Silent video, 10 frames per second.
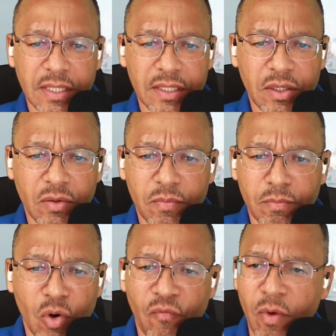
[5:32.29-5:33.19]
You
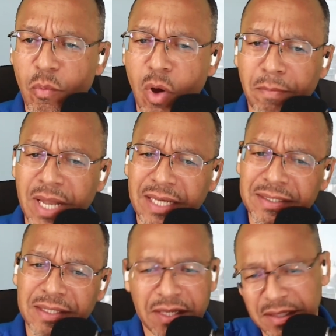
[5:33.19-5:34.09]
move from one block
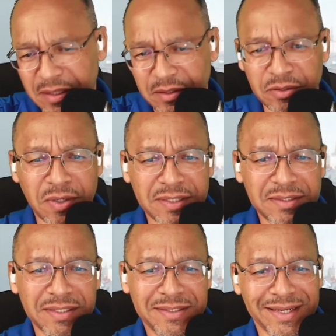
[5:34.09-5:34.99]
to the other, you're
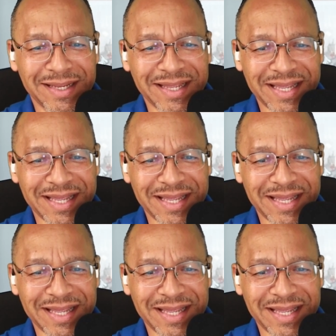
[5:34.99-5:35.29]
transitioning.